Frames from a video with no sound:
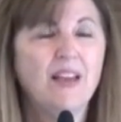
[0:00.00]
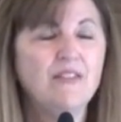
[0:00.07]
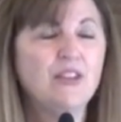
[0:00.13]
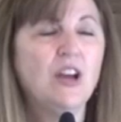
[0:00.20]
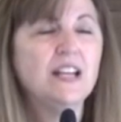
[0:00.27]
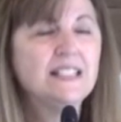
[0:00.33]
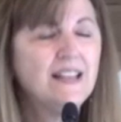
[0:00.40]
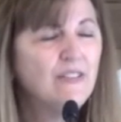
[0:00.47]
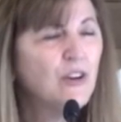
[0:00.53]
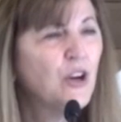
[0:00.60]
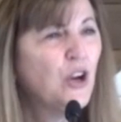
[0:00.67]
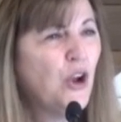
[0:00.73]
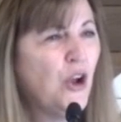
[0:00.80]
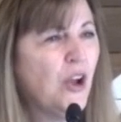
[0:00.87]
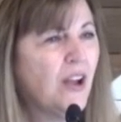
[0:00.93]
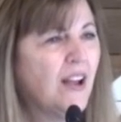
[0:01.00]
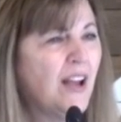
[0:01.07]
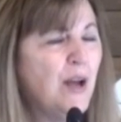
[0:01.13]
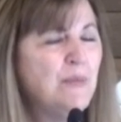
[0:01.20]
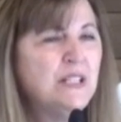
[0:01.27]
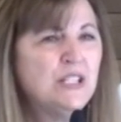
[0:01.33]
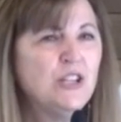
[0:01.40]
Have you guys ever
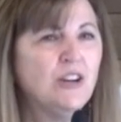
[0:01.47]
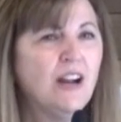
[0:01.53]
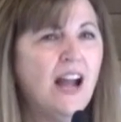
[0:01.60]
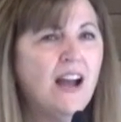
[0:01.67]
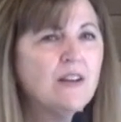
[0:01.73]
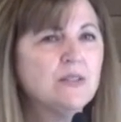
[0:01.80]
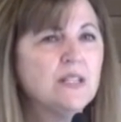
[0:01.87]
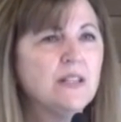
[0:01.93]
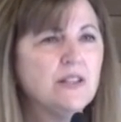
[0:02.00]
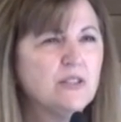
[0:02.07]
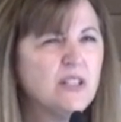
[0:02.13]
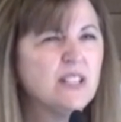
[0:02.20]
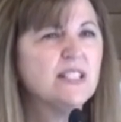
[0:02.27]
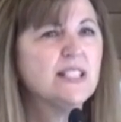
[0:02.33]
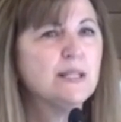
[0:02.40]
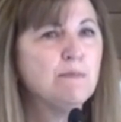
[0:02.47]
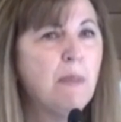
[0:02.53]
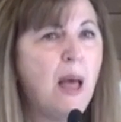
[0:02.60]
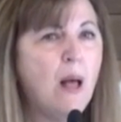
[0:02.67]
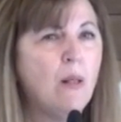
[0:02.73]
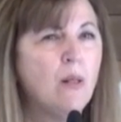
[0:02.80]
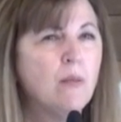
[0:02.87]
come into your house and there's a
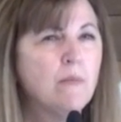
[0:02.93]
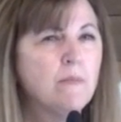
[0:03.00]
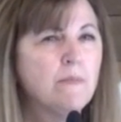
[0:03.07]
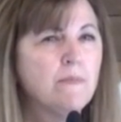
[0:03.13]
smell?